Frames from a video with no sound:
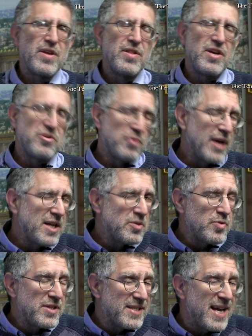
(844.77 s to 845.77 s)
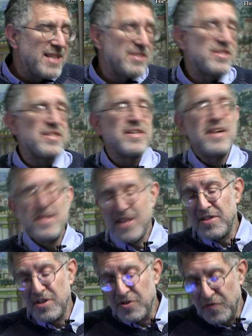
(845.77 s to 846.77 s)
The Israelites would sense
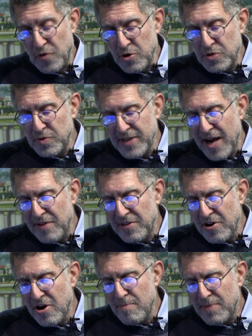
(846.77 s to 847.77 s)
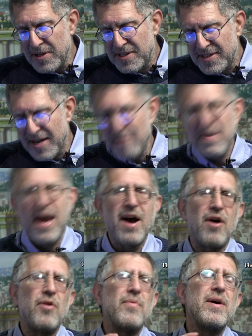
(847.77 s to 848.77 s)
that this force was out there, but
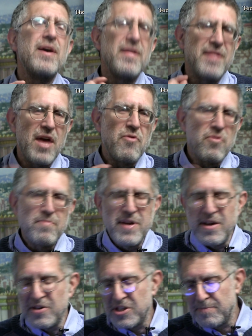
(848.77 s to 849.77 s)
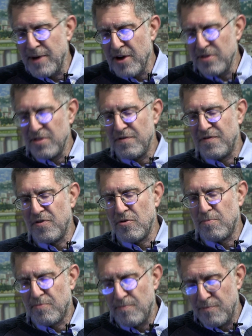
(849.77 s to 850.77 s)
somehow they were being spared the
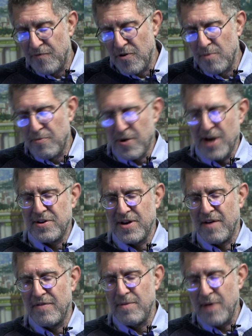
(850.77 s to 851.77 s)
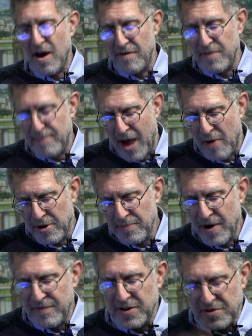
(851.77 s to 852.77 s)
full brunt of the power,
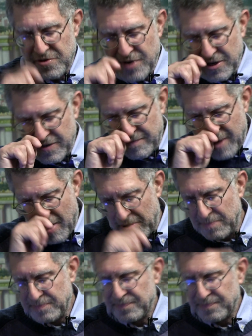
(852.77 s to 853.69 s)
of the destructive power.